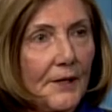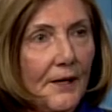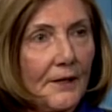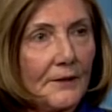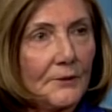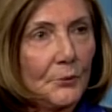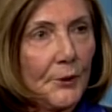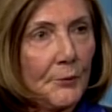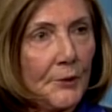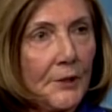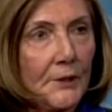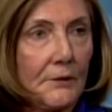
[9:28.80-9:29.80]

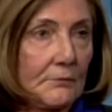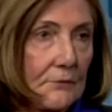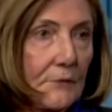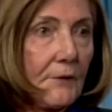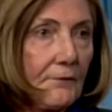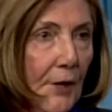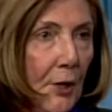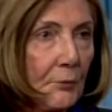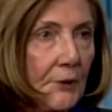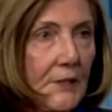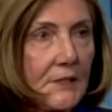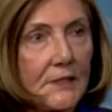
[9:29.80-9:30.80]
women,
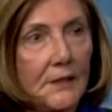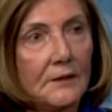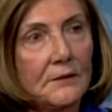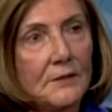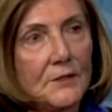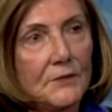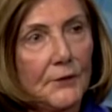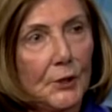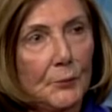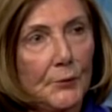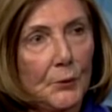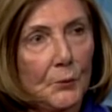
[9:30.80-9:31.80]
families in the
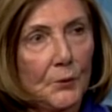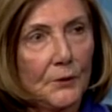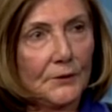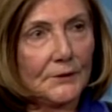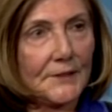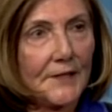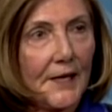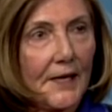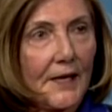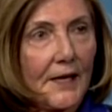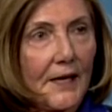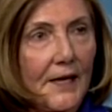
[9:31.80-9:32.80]
developing world.
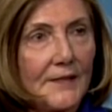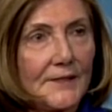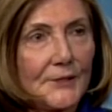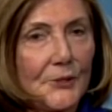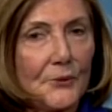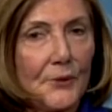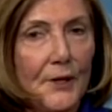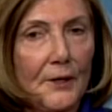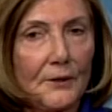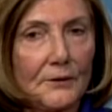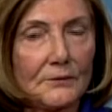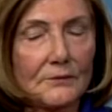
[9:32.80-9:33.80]
And so
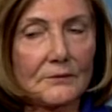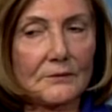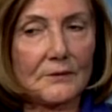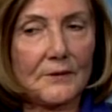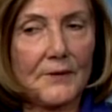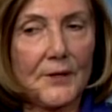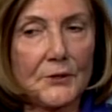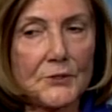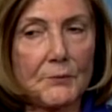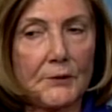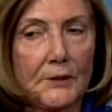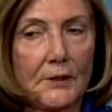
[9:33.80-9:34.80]
they're
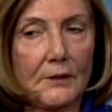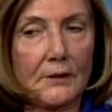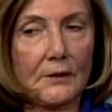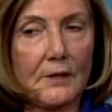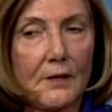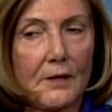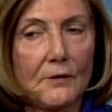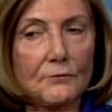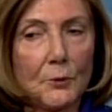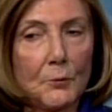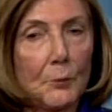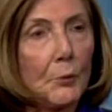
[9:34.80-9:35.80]
speaking
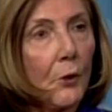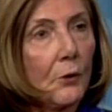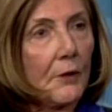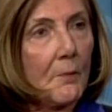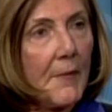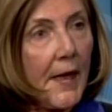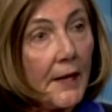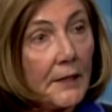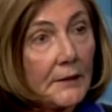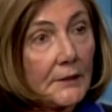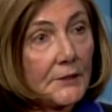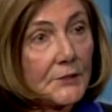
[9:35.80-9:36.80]
from a
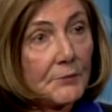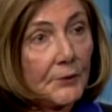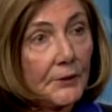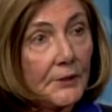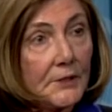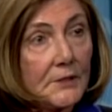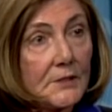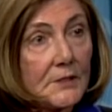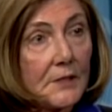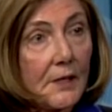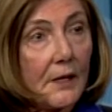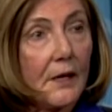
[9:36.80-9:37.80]
programmatic
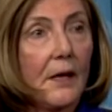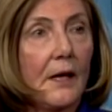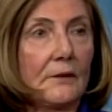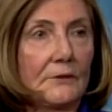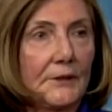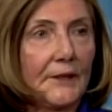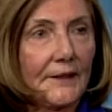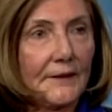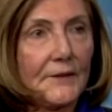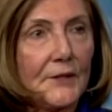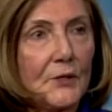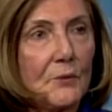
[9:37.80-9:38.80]
experience and looking
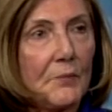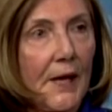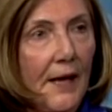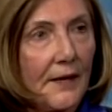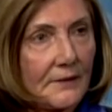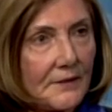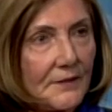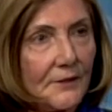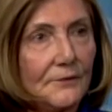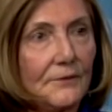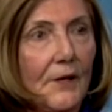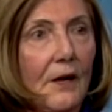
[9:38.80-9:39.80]
at the impacts
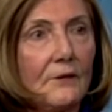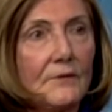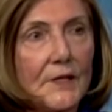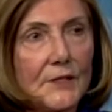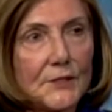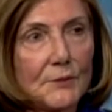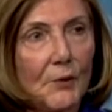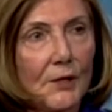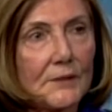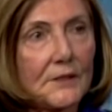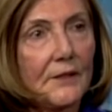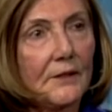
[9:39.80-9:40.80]
of these
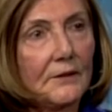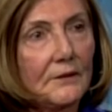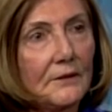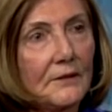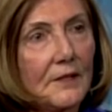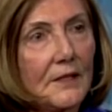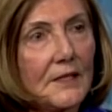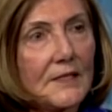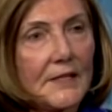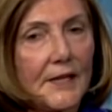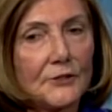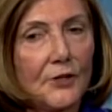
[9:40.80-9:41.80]
small-scale
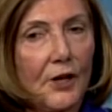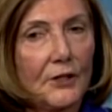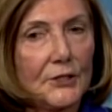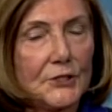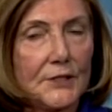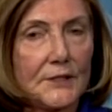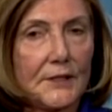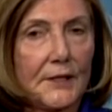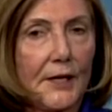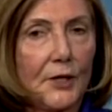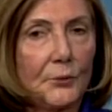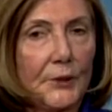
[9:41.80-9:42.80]
technologies and
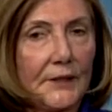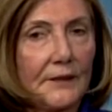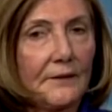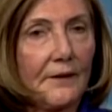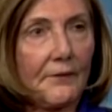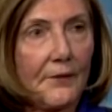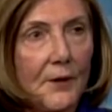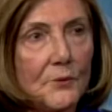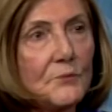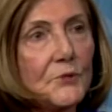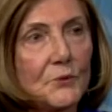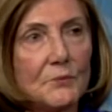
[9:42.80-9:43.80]
how we can get
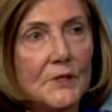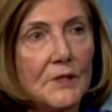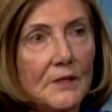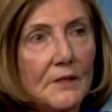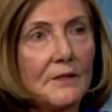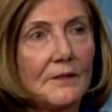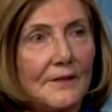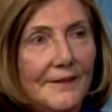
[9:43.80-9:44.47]
them to be